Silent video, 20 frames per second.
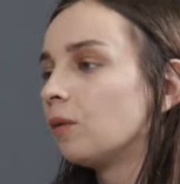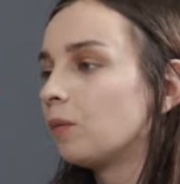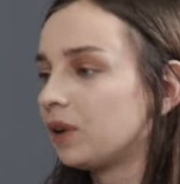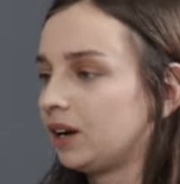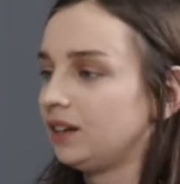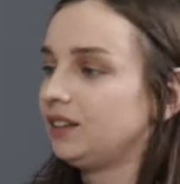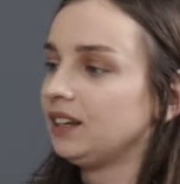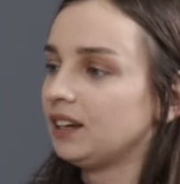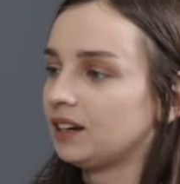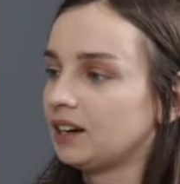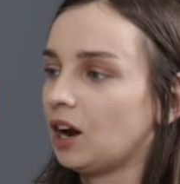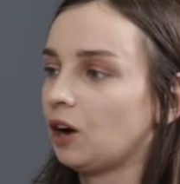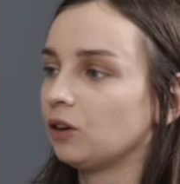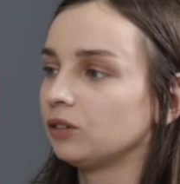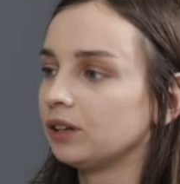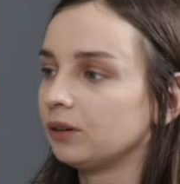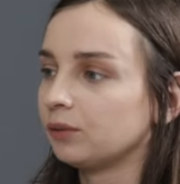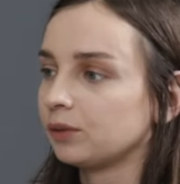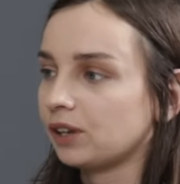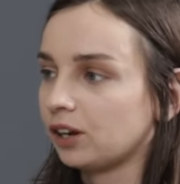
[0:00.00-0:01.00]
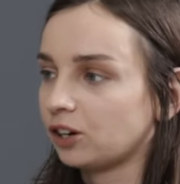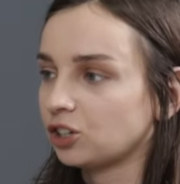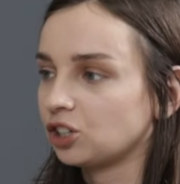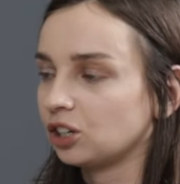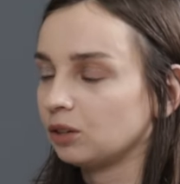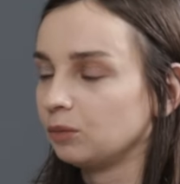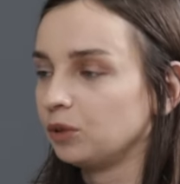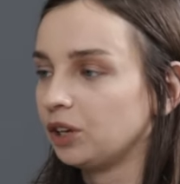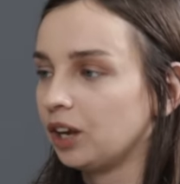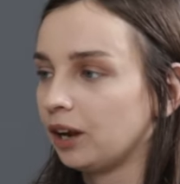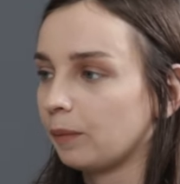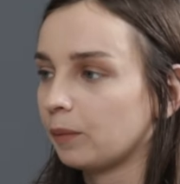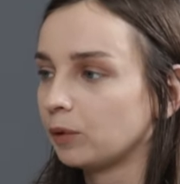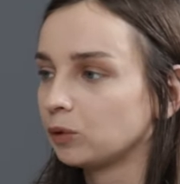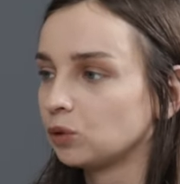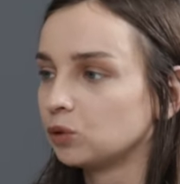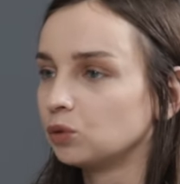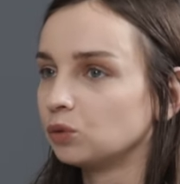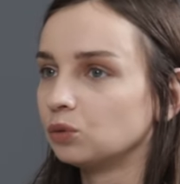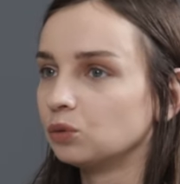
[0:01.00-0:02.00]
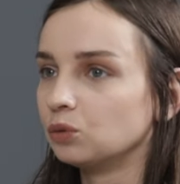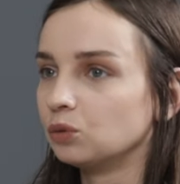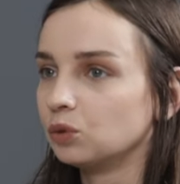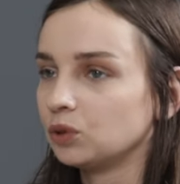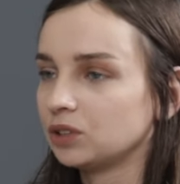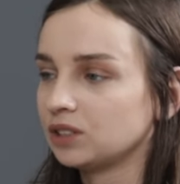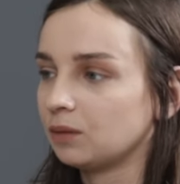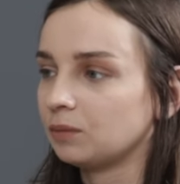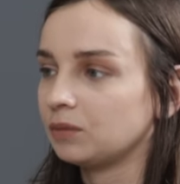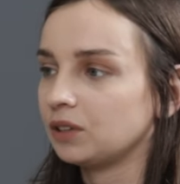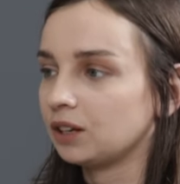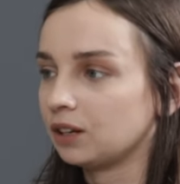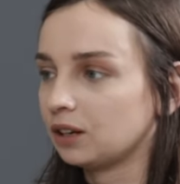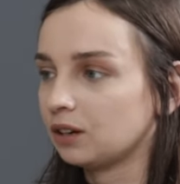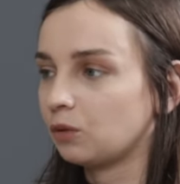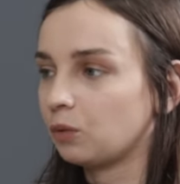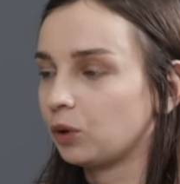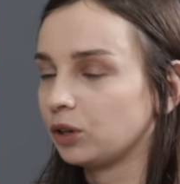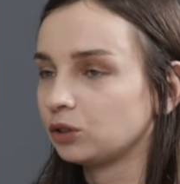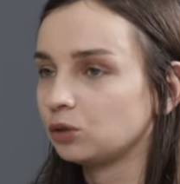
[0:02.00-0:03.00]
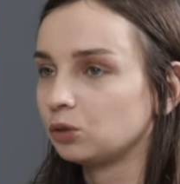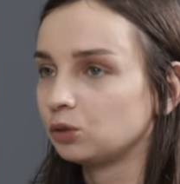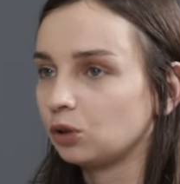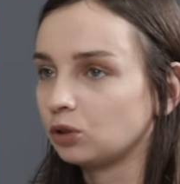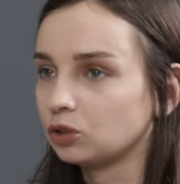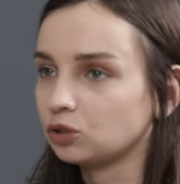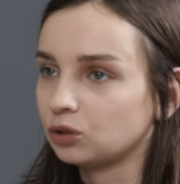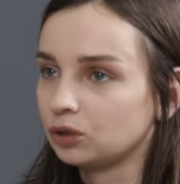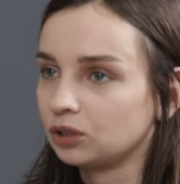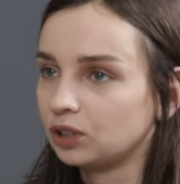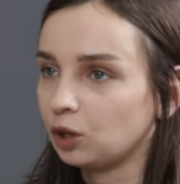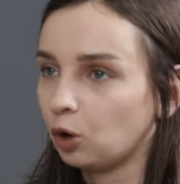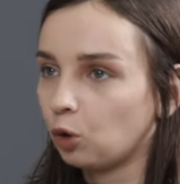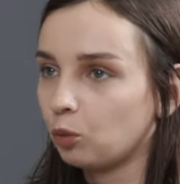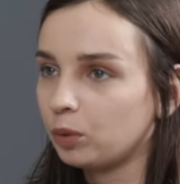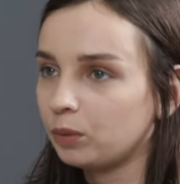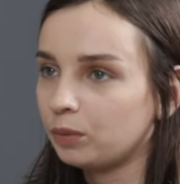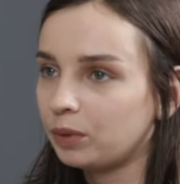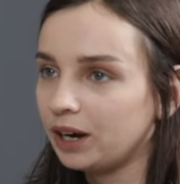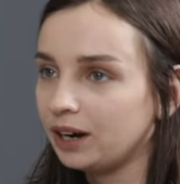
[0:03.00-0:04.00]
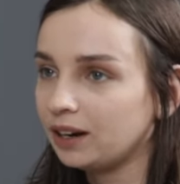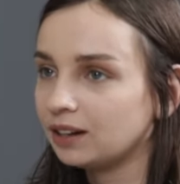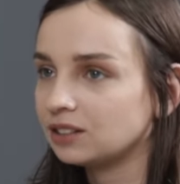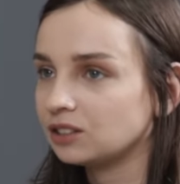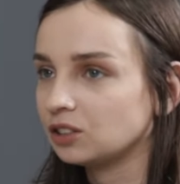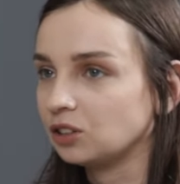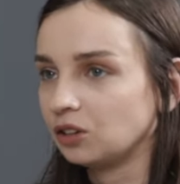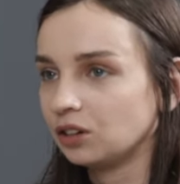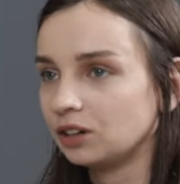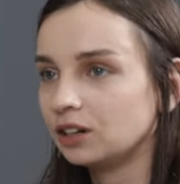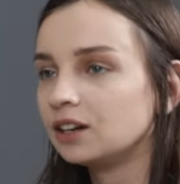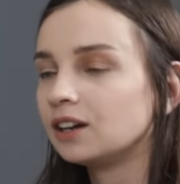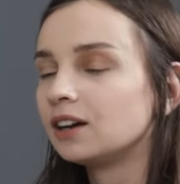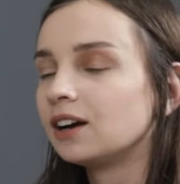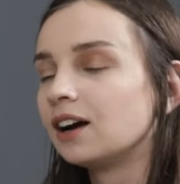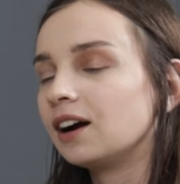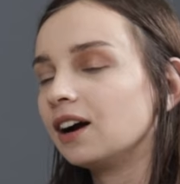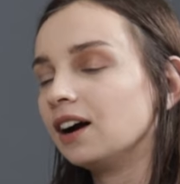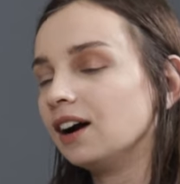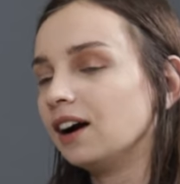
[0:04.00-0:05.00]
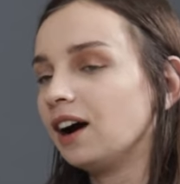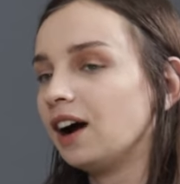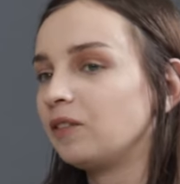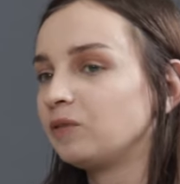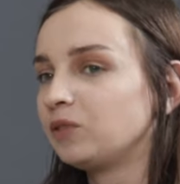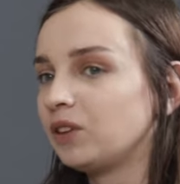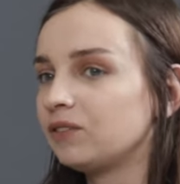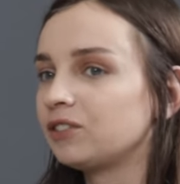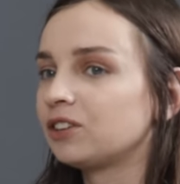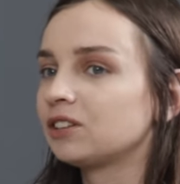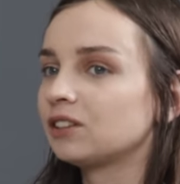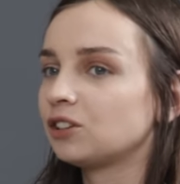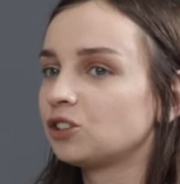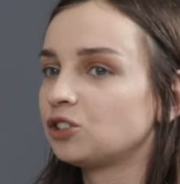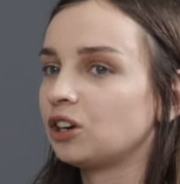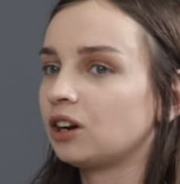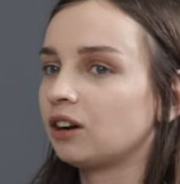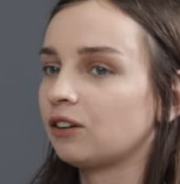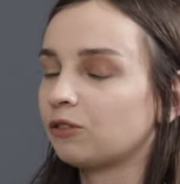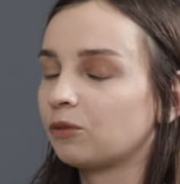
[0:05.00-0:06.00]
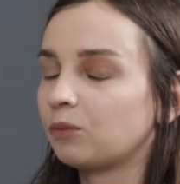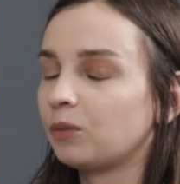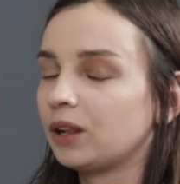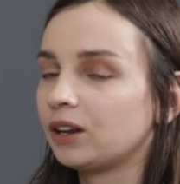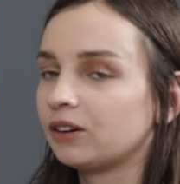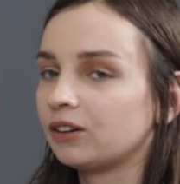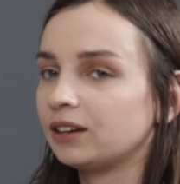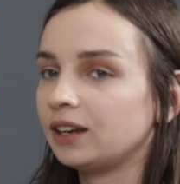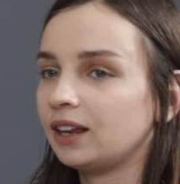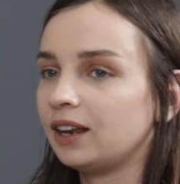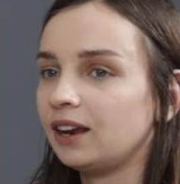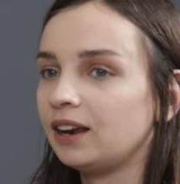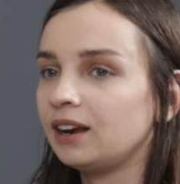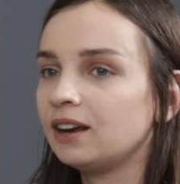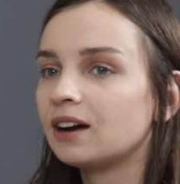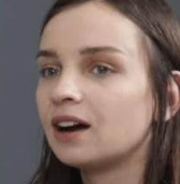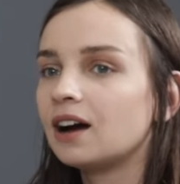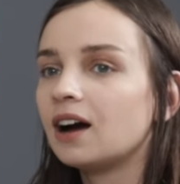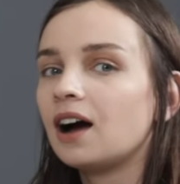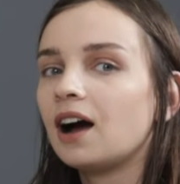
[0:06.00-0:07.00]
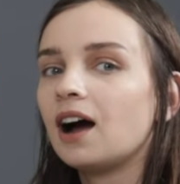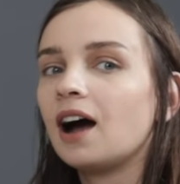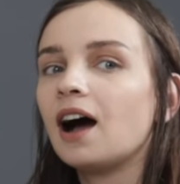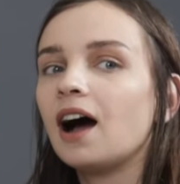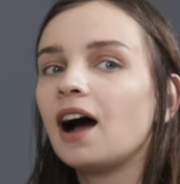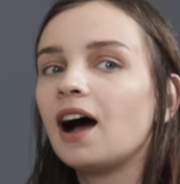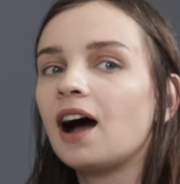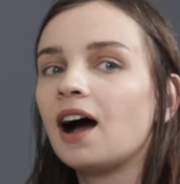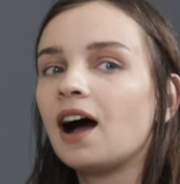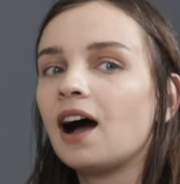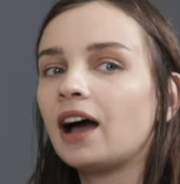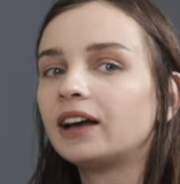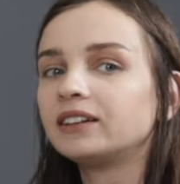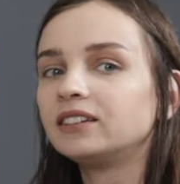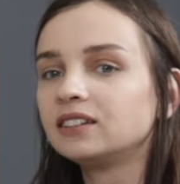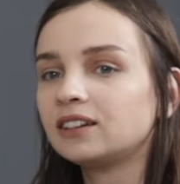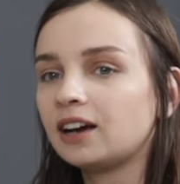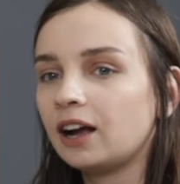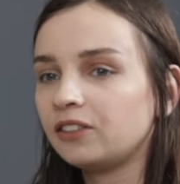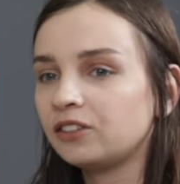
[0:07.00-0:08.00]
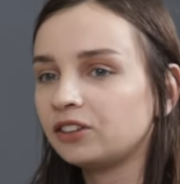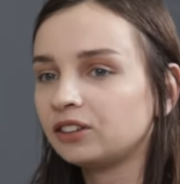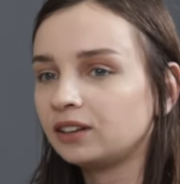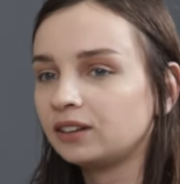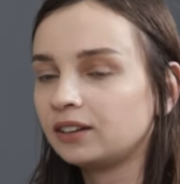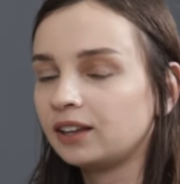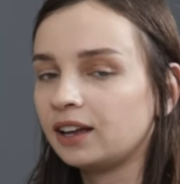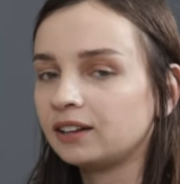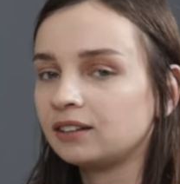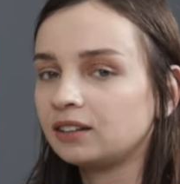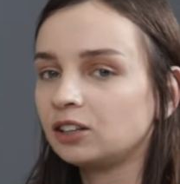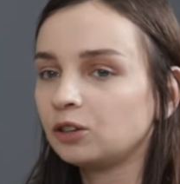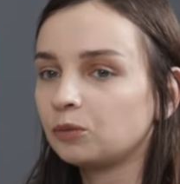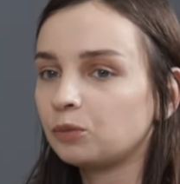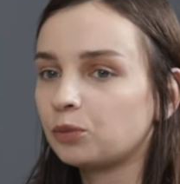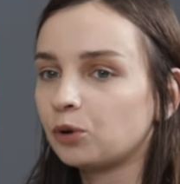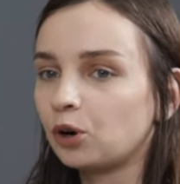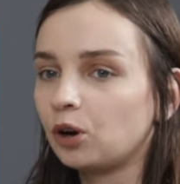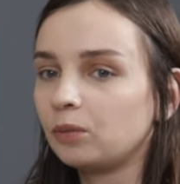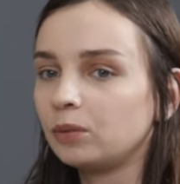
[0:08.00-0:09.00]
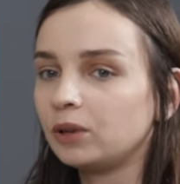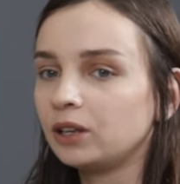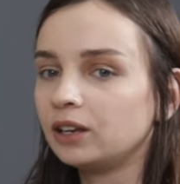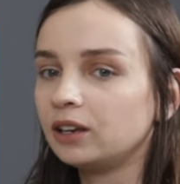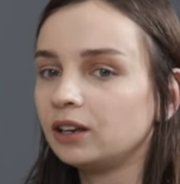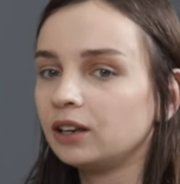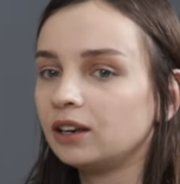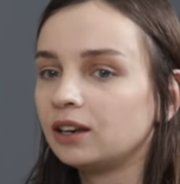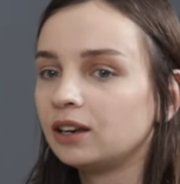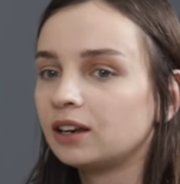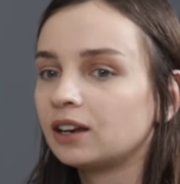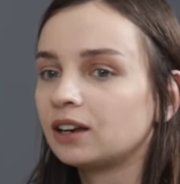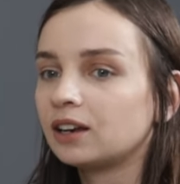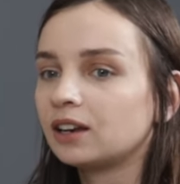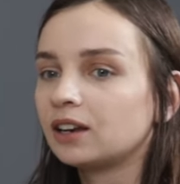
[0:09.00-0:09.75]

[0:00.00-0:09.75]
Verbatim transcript: But I think now they will actually be able to do something quite good also in the open break. So uh, I'm definitely cheering for Belgrade A. Uh, I think other than that, I think probably